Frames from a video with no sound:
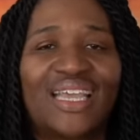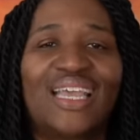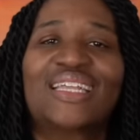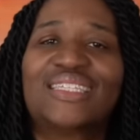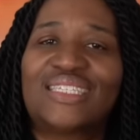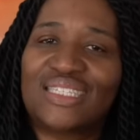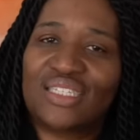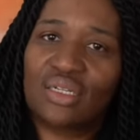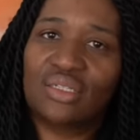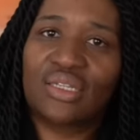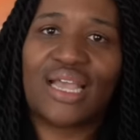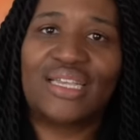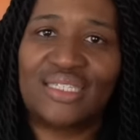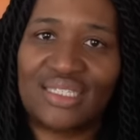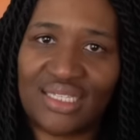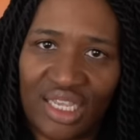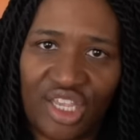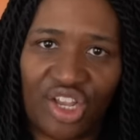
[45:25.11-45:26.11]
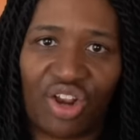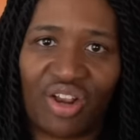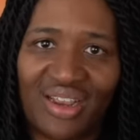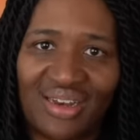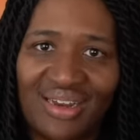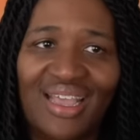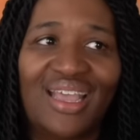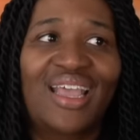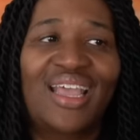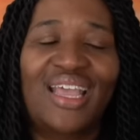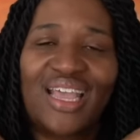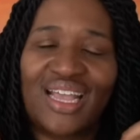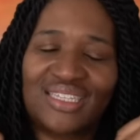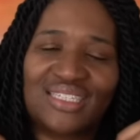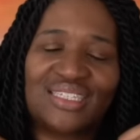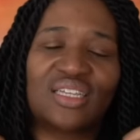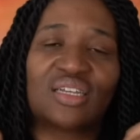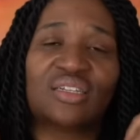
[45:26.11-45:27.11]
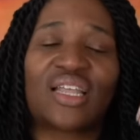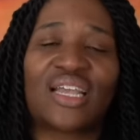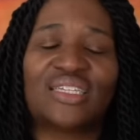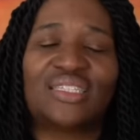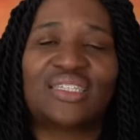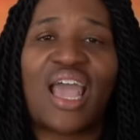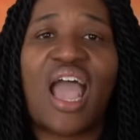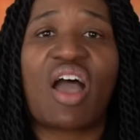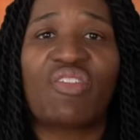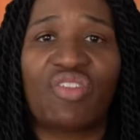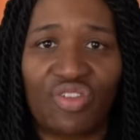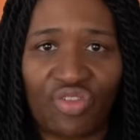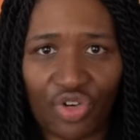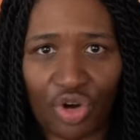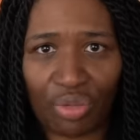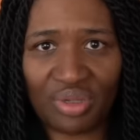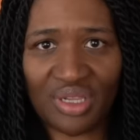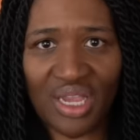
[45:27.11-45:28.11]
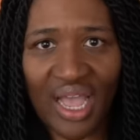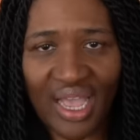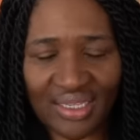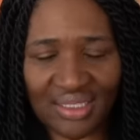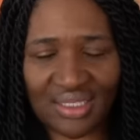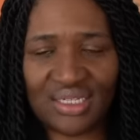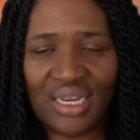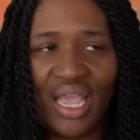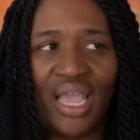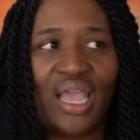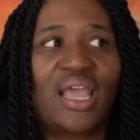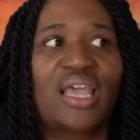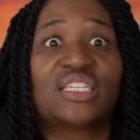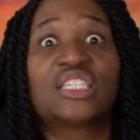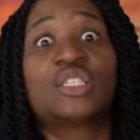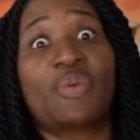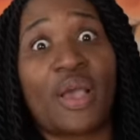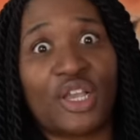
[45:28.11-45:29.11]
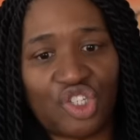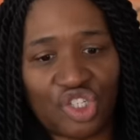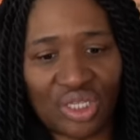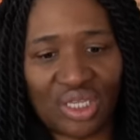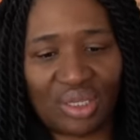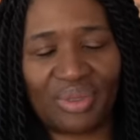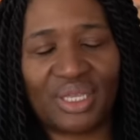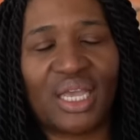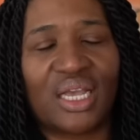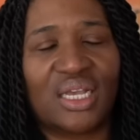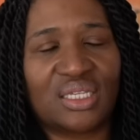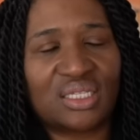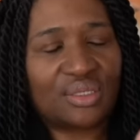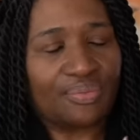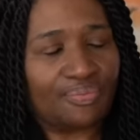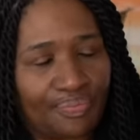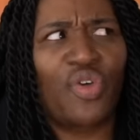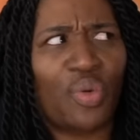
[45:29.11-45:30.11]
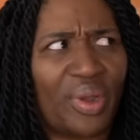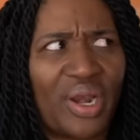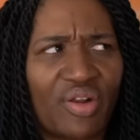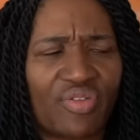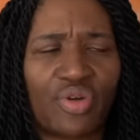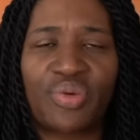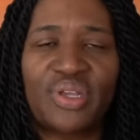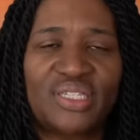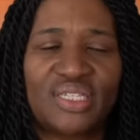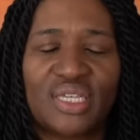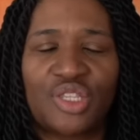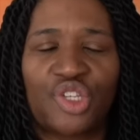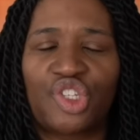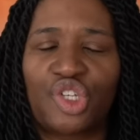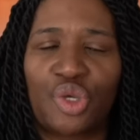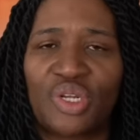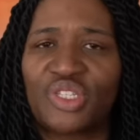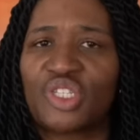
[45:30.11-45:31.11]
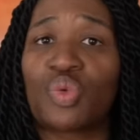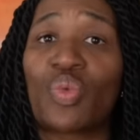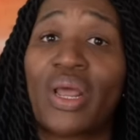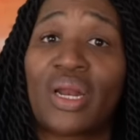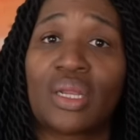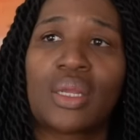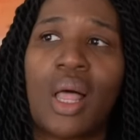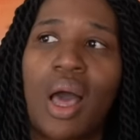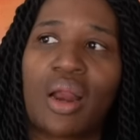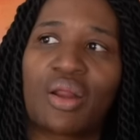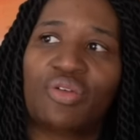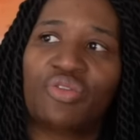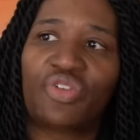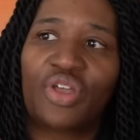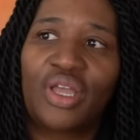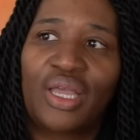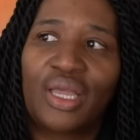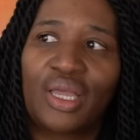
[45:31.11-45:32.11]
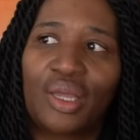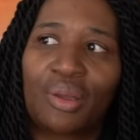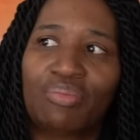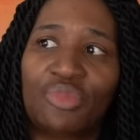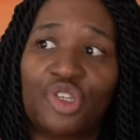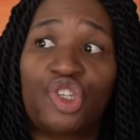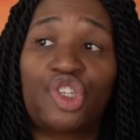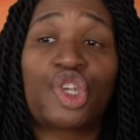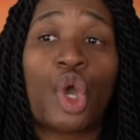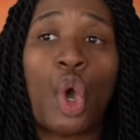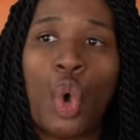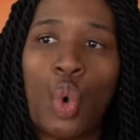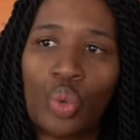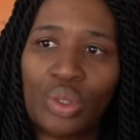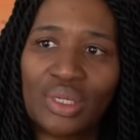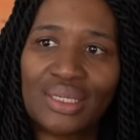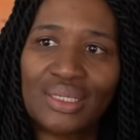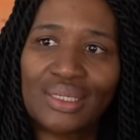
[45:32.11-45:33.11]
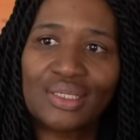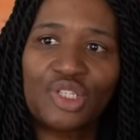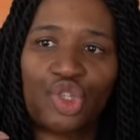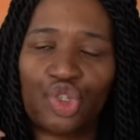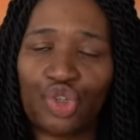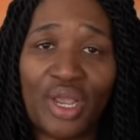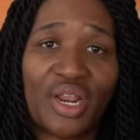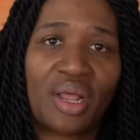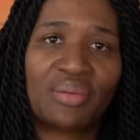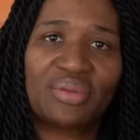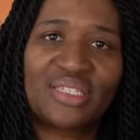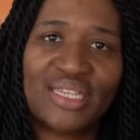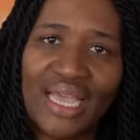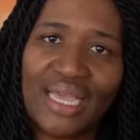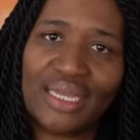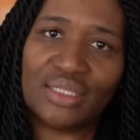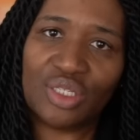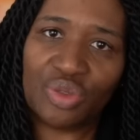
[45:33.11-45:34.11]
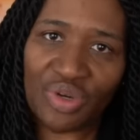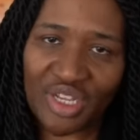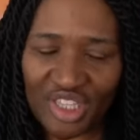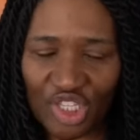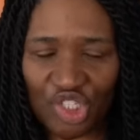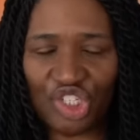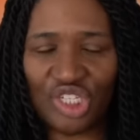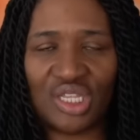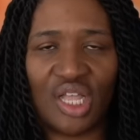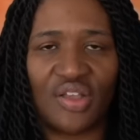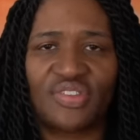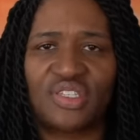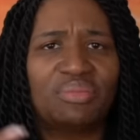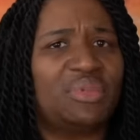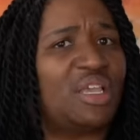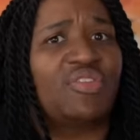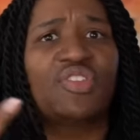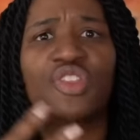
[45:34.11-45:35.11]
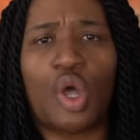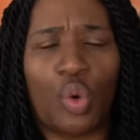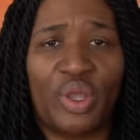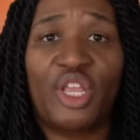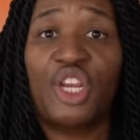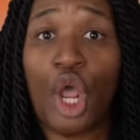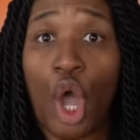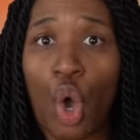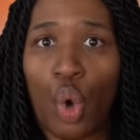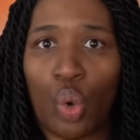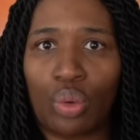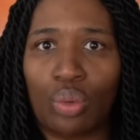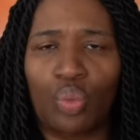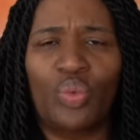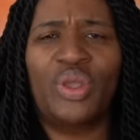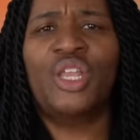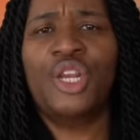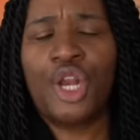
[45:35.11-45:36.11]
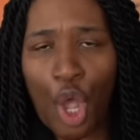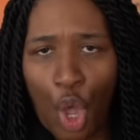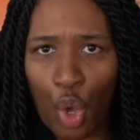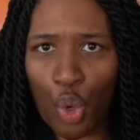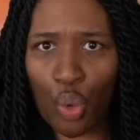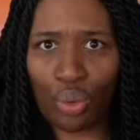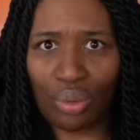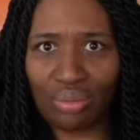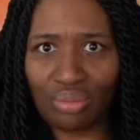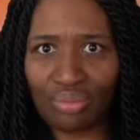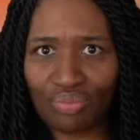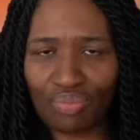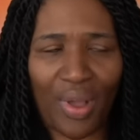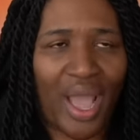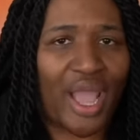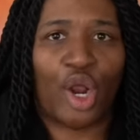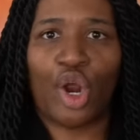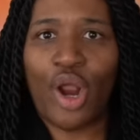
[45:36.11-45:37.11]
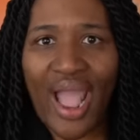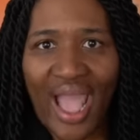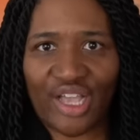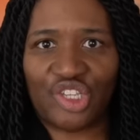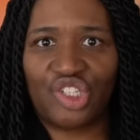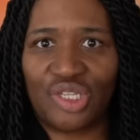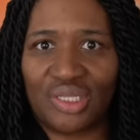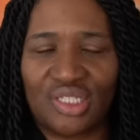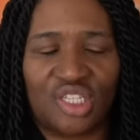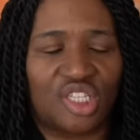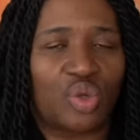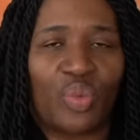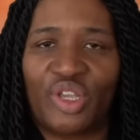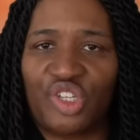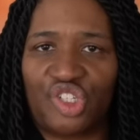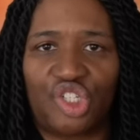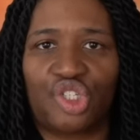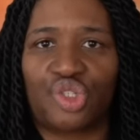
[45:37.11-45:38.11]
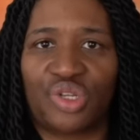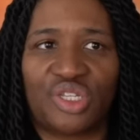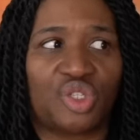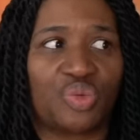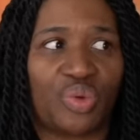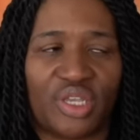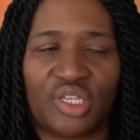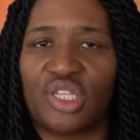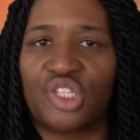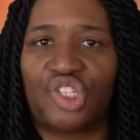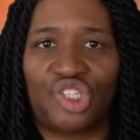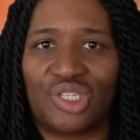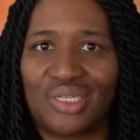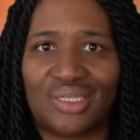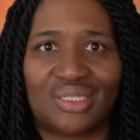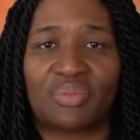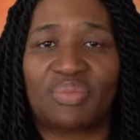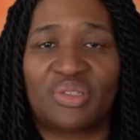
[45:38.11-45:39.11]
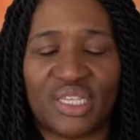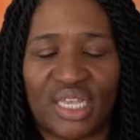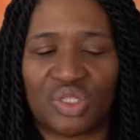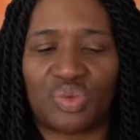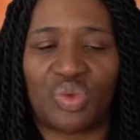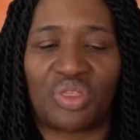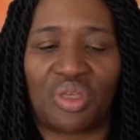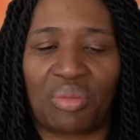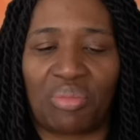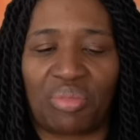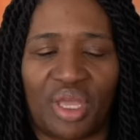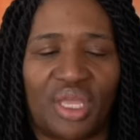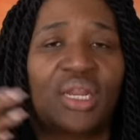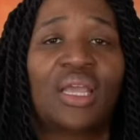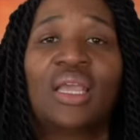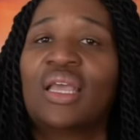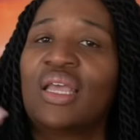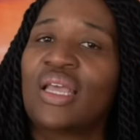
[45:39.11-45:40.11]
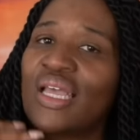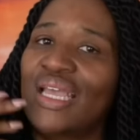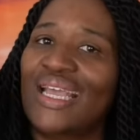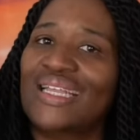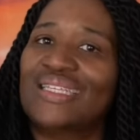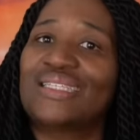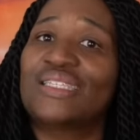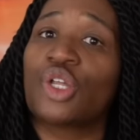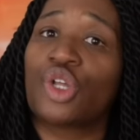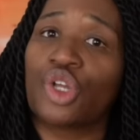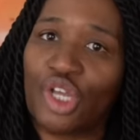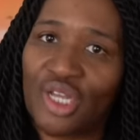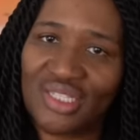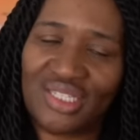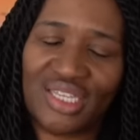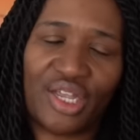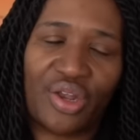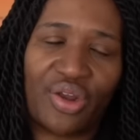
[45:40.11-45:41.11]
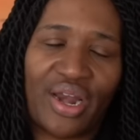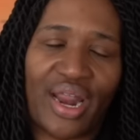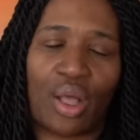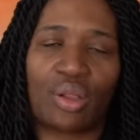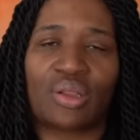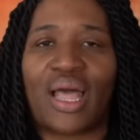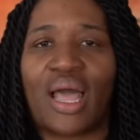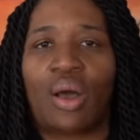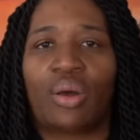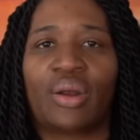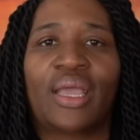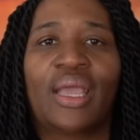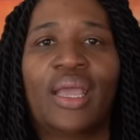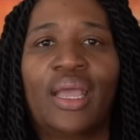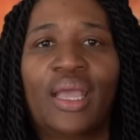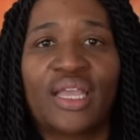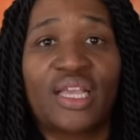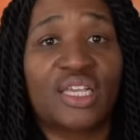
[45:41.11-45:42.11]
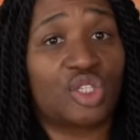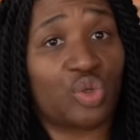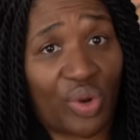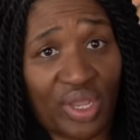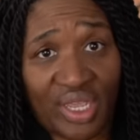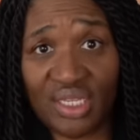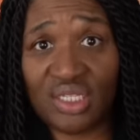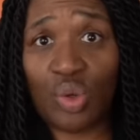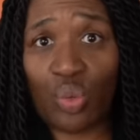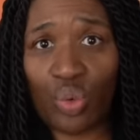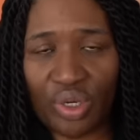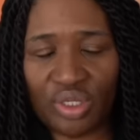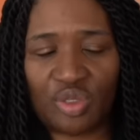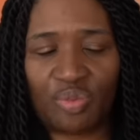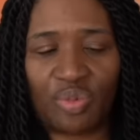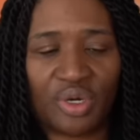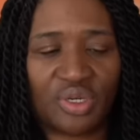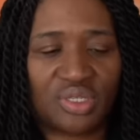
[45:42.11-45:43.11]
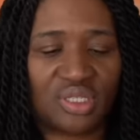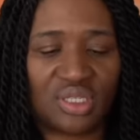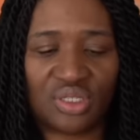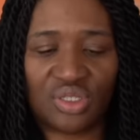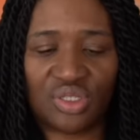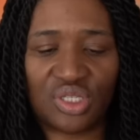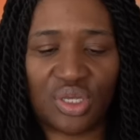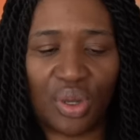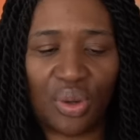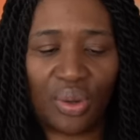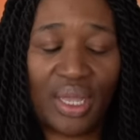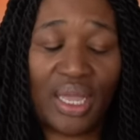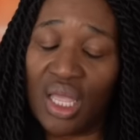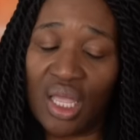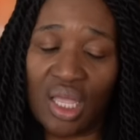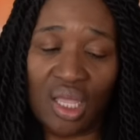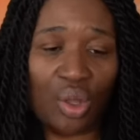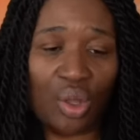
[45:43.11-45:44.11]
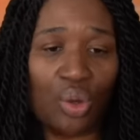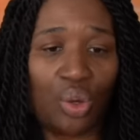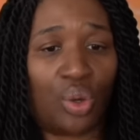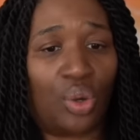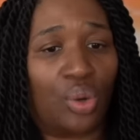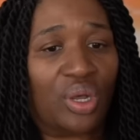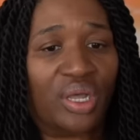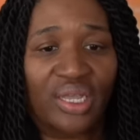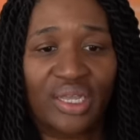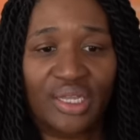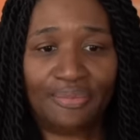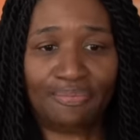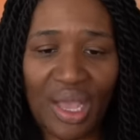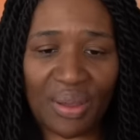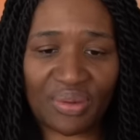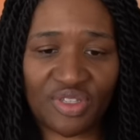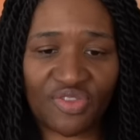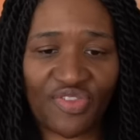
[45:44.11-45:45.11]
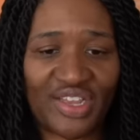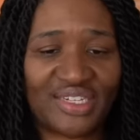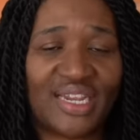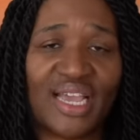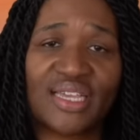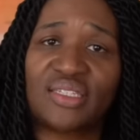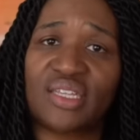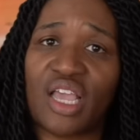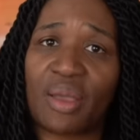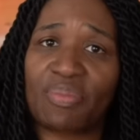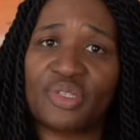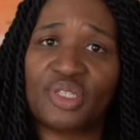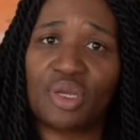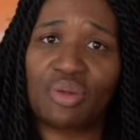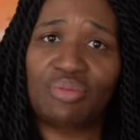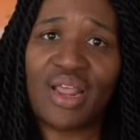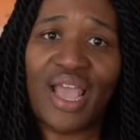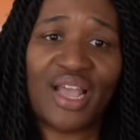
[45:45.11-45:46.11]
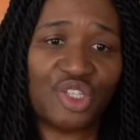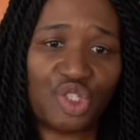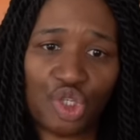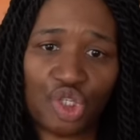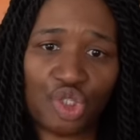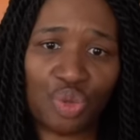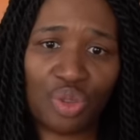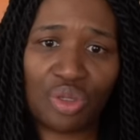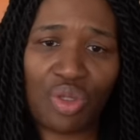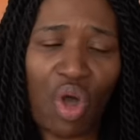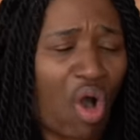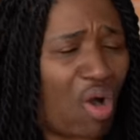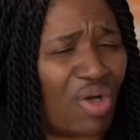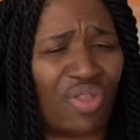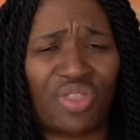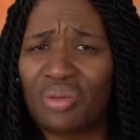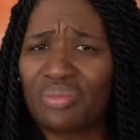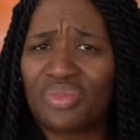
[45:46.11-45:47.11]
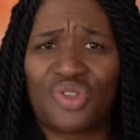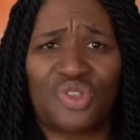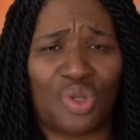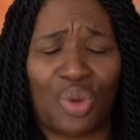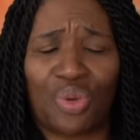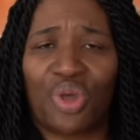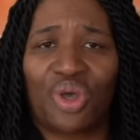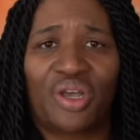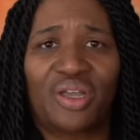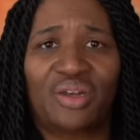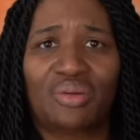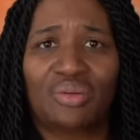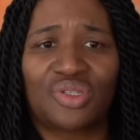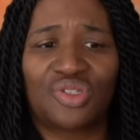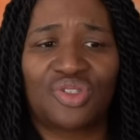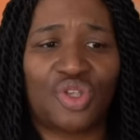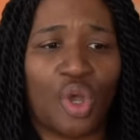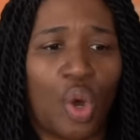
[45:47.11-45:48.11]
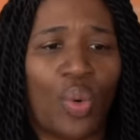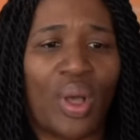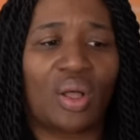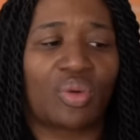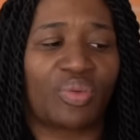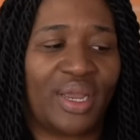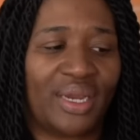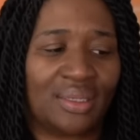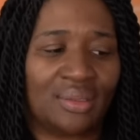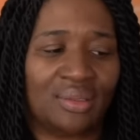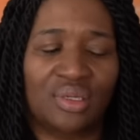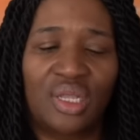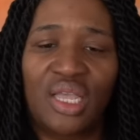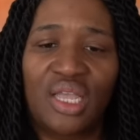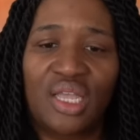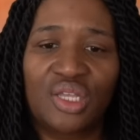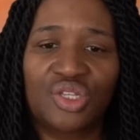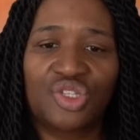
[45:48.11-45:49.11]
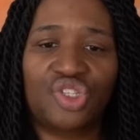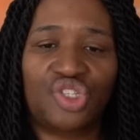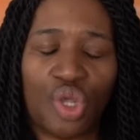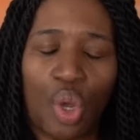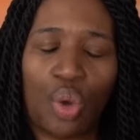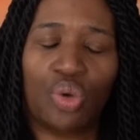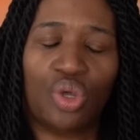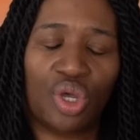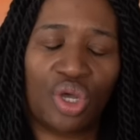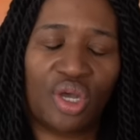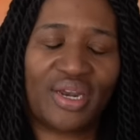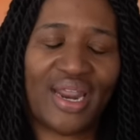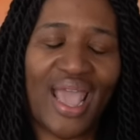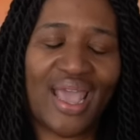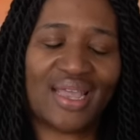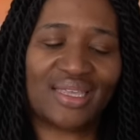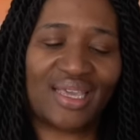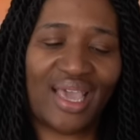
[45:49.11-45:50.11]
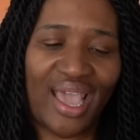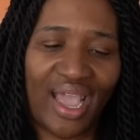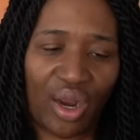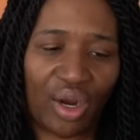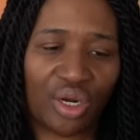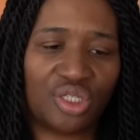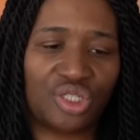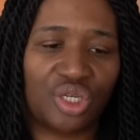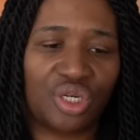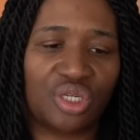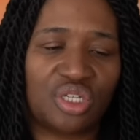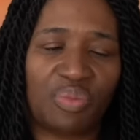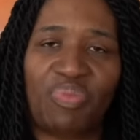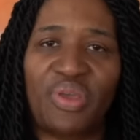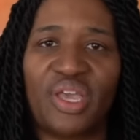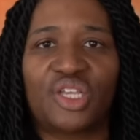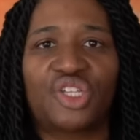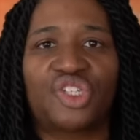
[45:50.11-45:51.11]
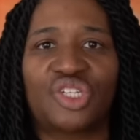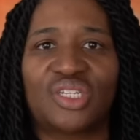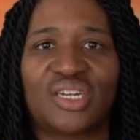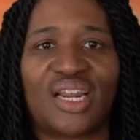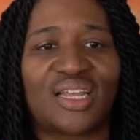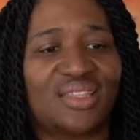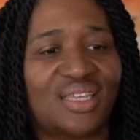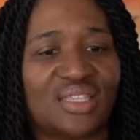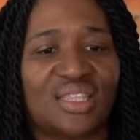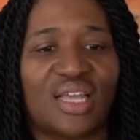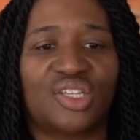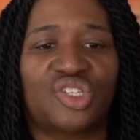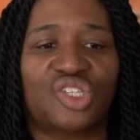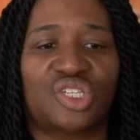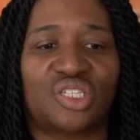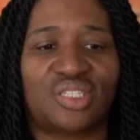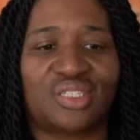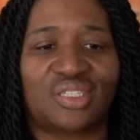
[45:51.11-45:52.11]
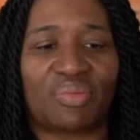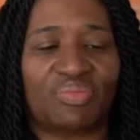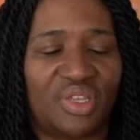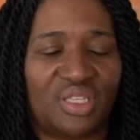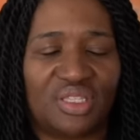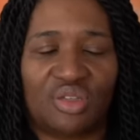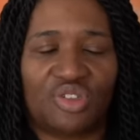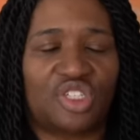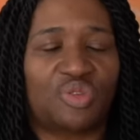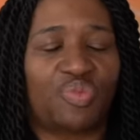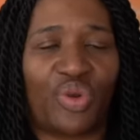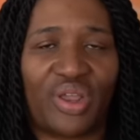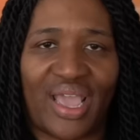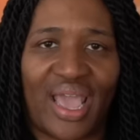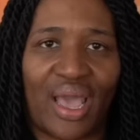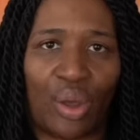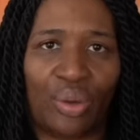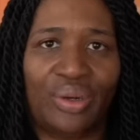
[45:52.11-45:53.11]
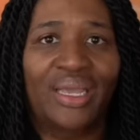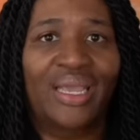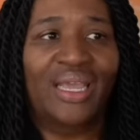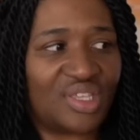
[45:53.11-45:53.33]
It's still nice to hear it. It's still nice to have it verbalized, especially because for whatever reason, the show doesn't write a lot of Michonne straight up saying to Rick that she loves him, even though we know, we know by her actions and the way she treats Rick that she is obsessed with him, but it's still good to hear it out loud because Rick is a words person. So whew, that was a fantastic episode as usual. All of them so good, so well written, so good at character depiction. And I think that's just something to just bring out.